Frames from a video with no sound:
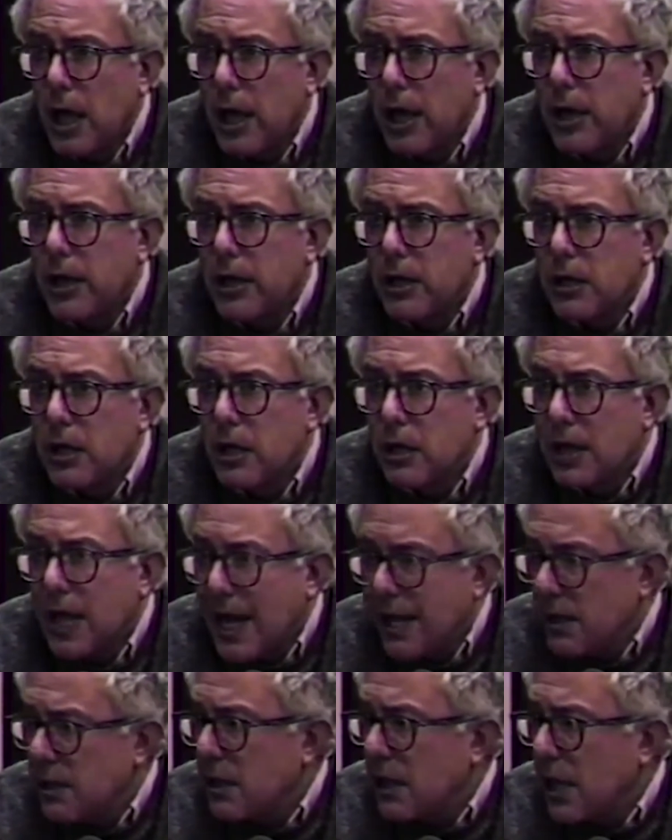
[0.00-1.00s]
And
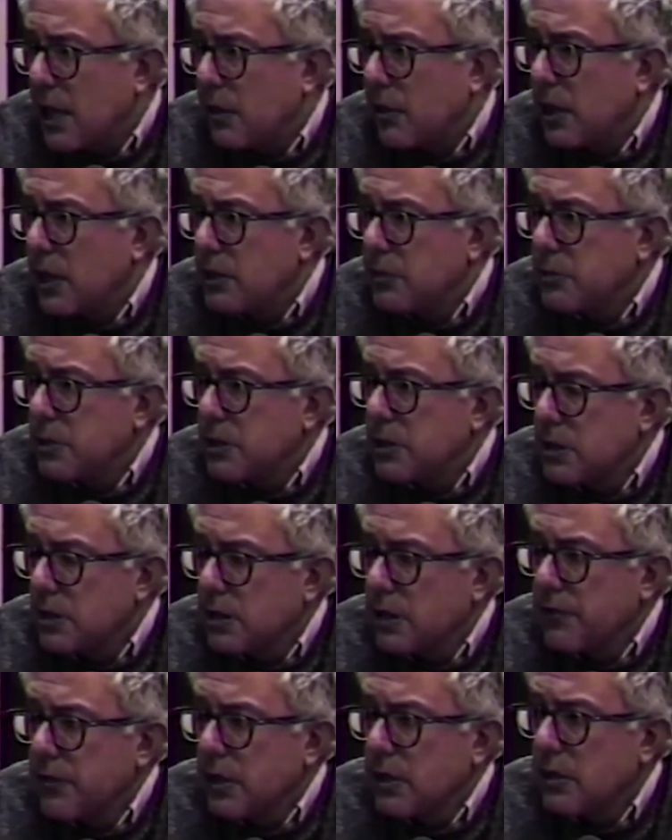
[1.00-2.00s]
that now has been
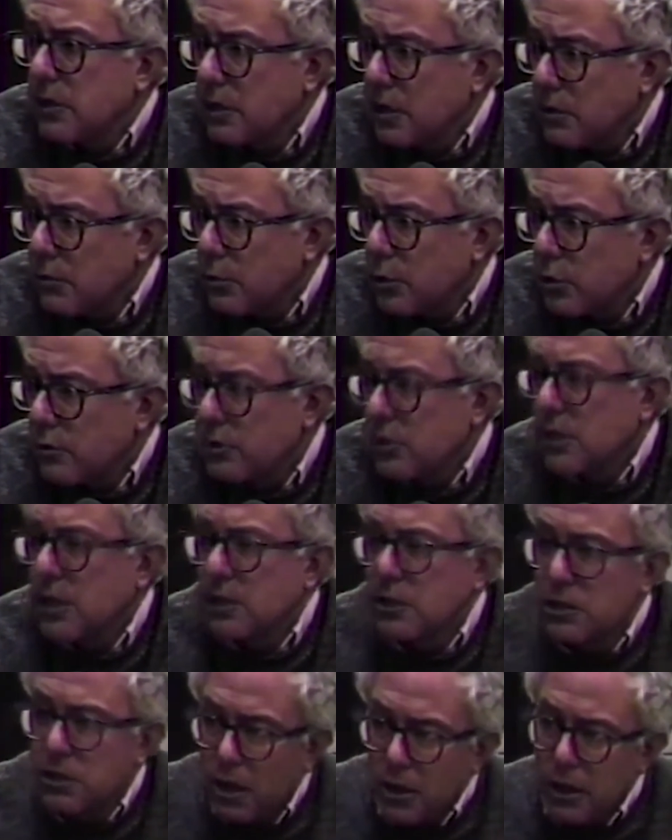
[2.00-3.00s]
significantly improved. So
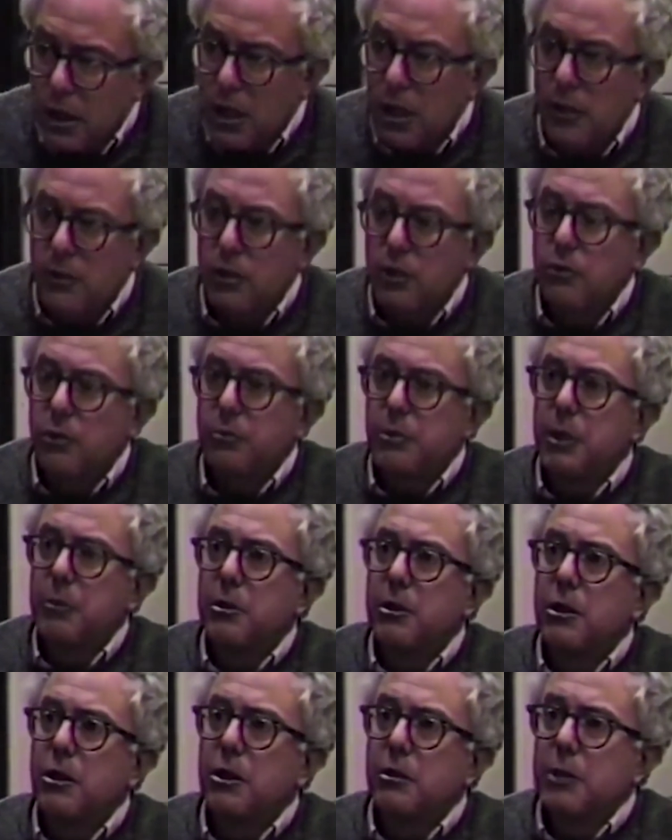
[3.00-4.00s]
that's another area where
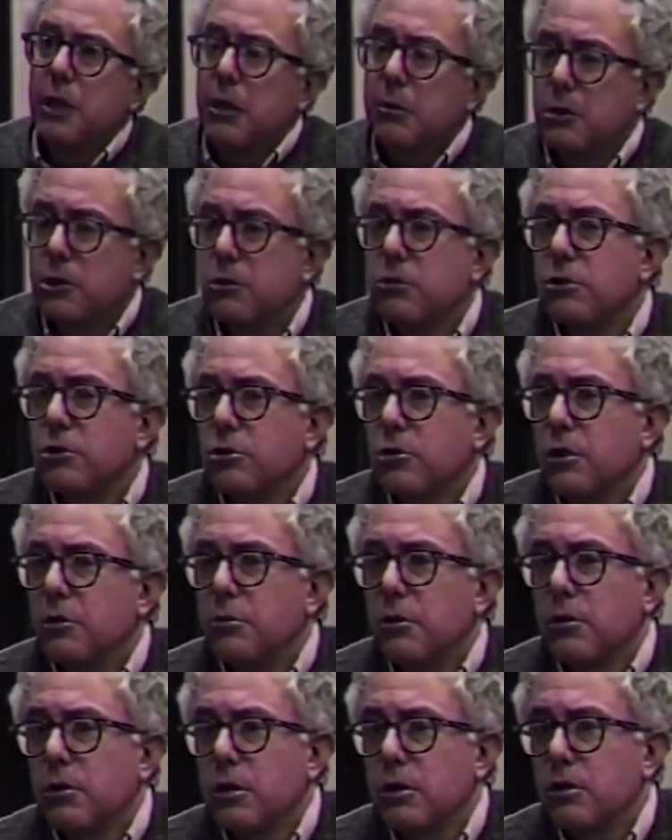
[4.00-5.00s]
people are going to be able to enjoy
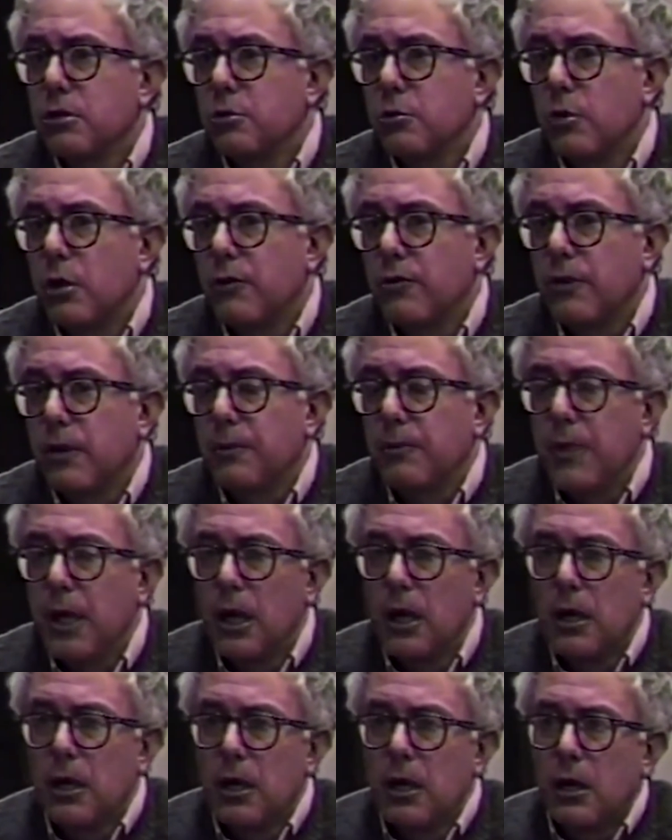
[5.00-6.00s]
Burlington's waterfront.
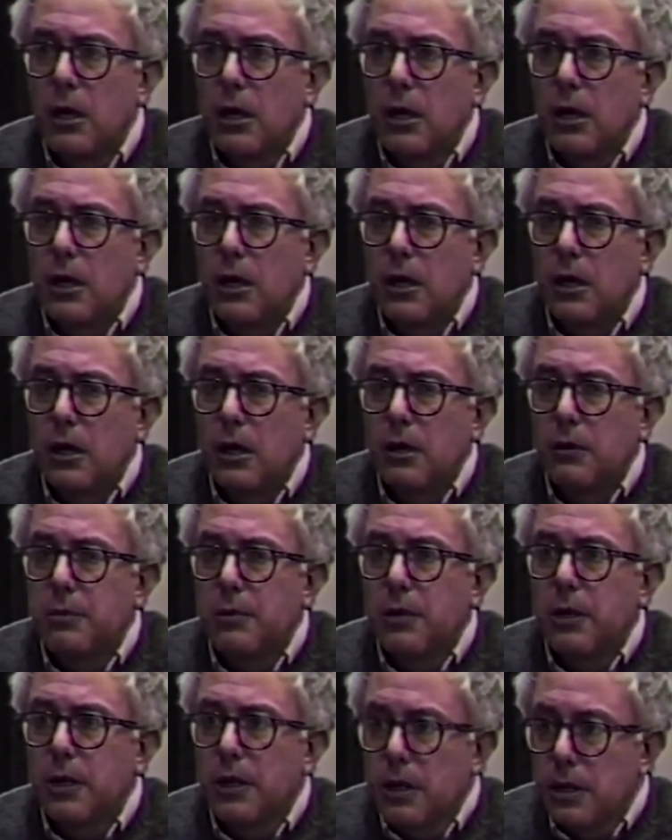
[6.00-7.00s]

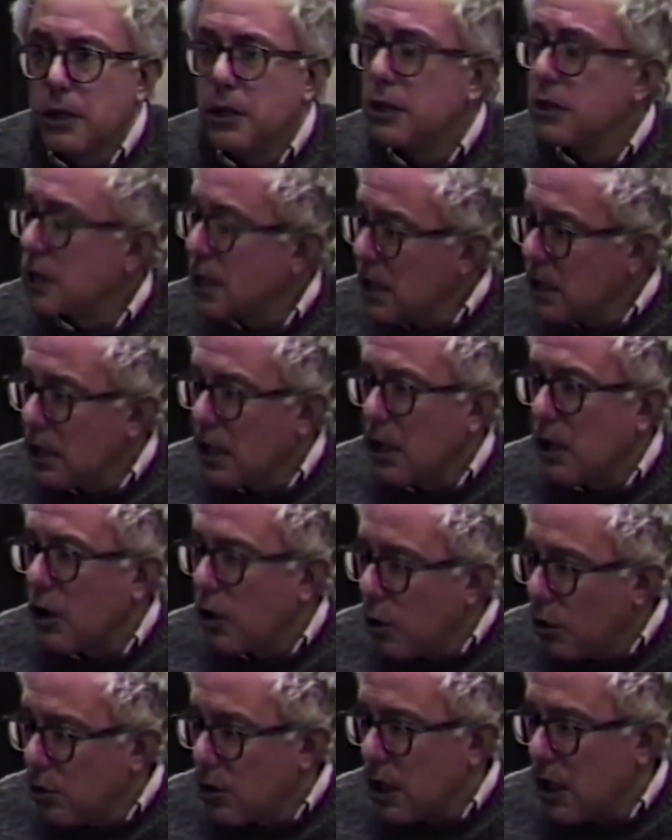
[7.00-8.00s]
Clearly there's a
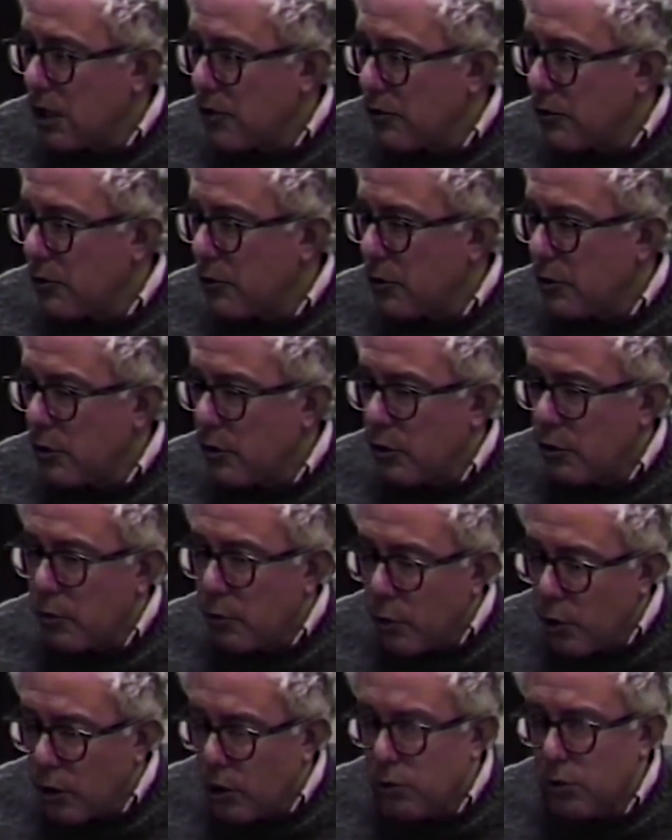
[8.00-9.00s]
whole lot of
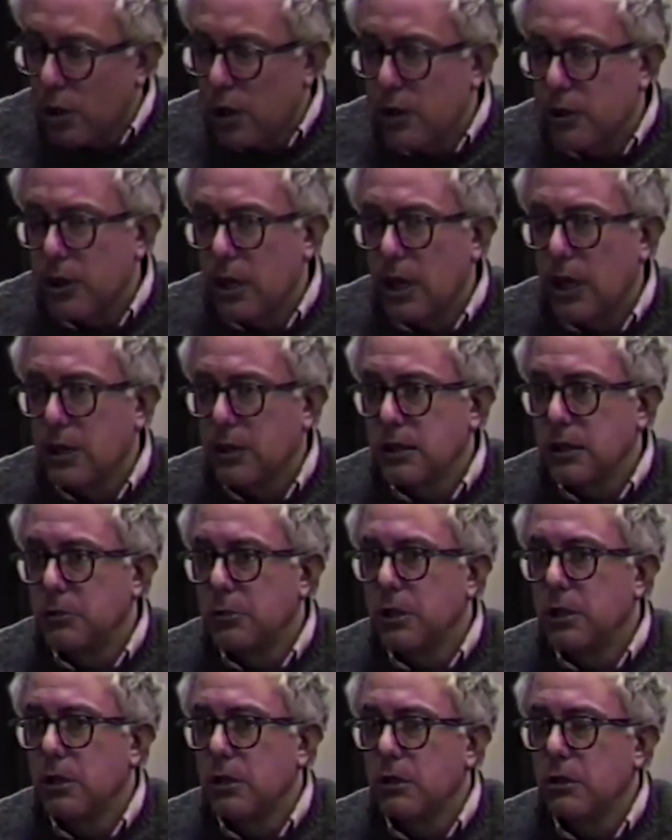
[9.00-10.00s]
more work that has to
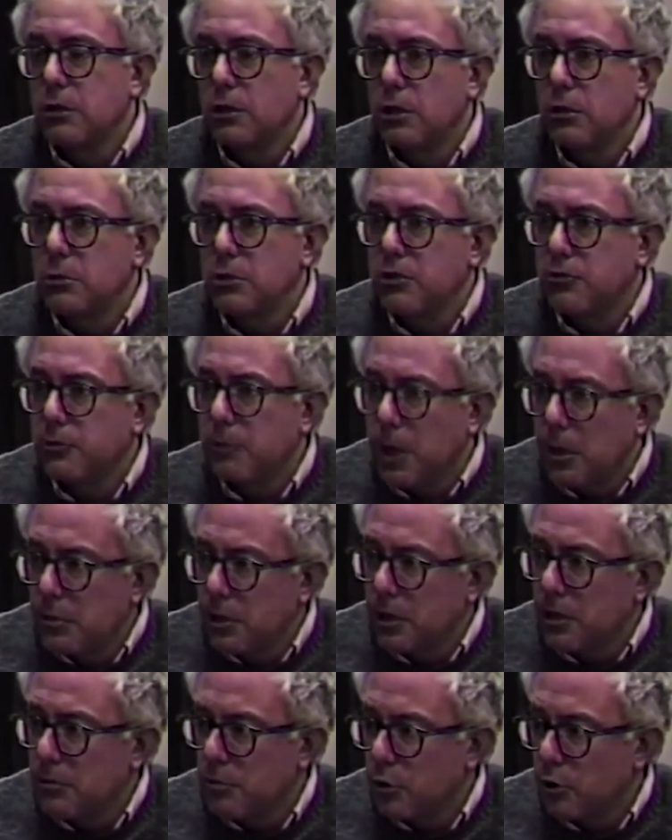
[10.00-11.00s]
be done in terms of public